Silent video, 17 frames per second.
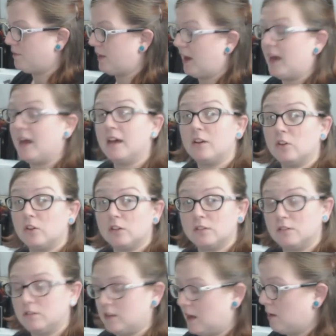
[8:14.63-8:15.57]
The
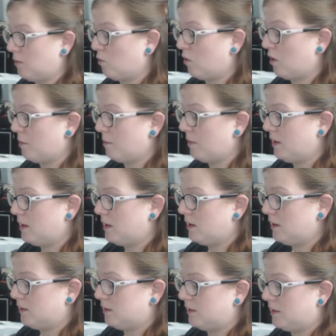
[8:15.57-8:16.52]
handle, not warm.
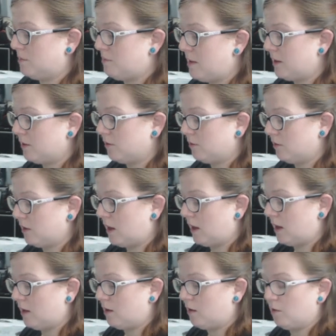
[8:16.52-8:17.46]
The metal
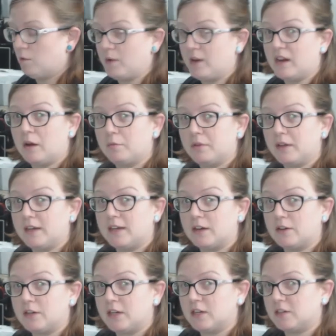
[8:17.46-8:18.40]
uh, readout plate
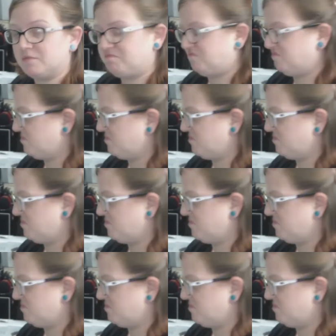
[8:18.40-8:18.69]
down here,